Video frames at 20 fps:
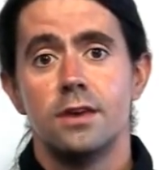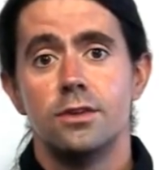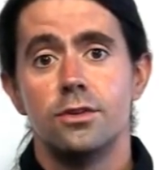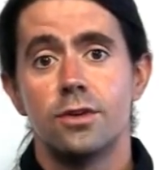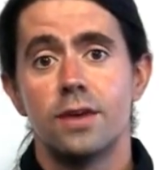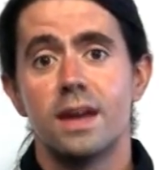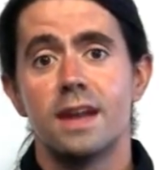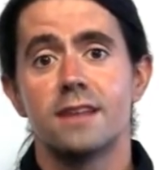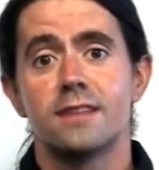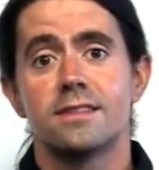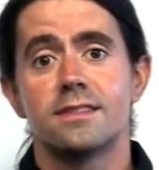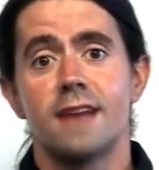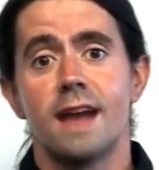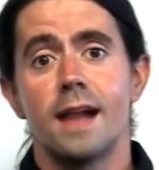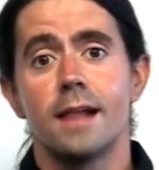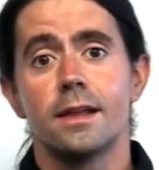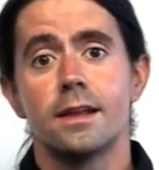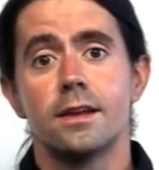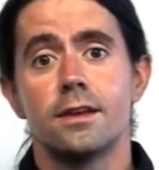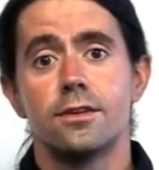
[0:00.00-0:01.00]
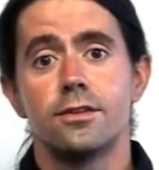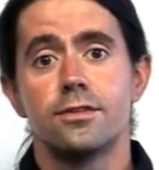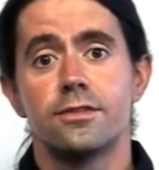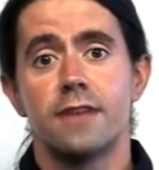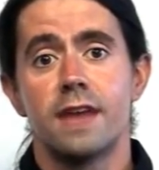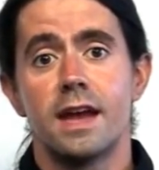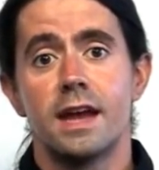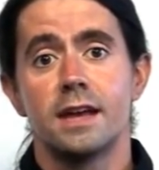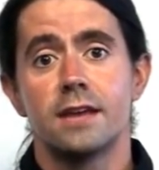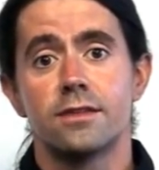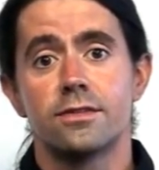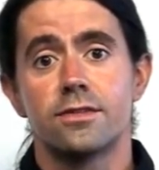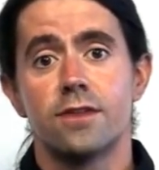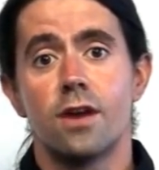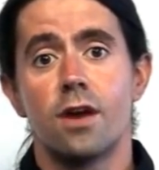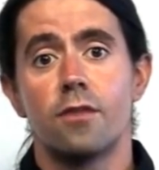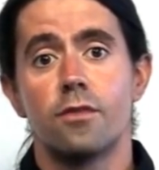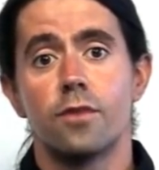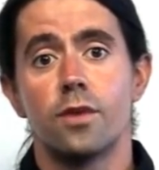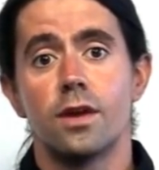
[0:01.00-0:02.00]
You'll gain a solid understanding of
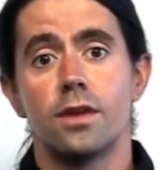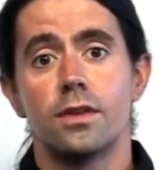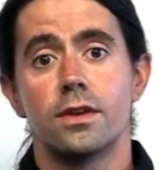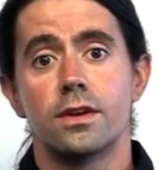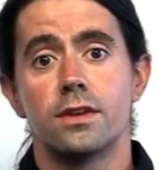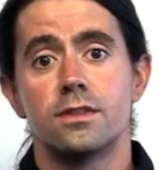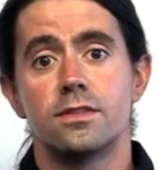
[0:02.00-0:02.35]
software that